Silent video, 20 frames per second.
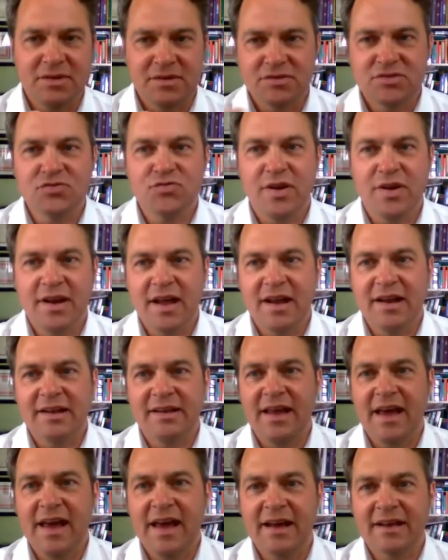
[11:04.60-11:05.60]
straight out of
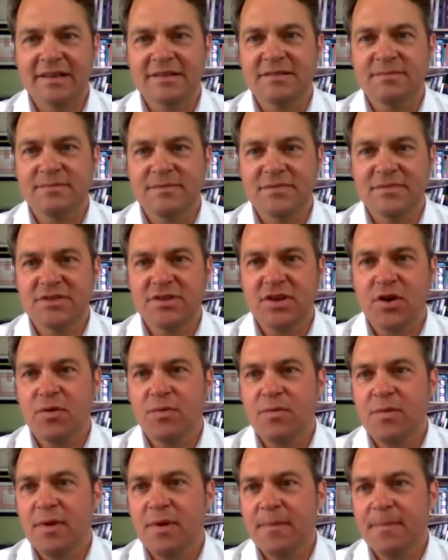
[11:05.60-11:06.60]
tax.
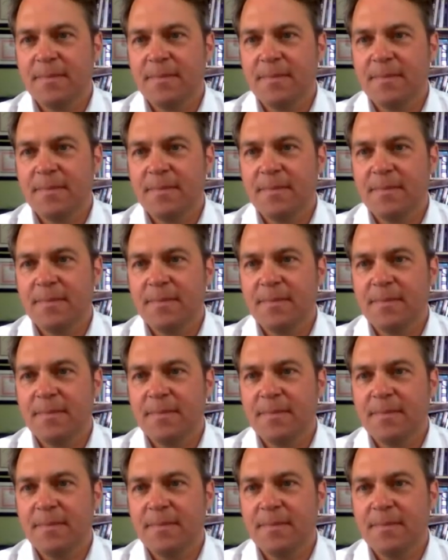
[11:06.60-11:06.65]
So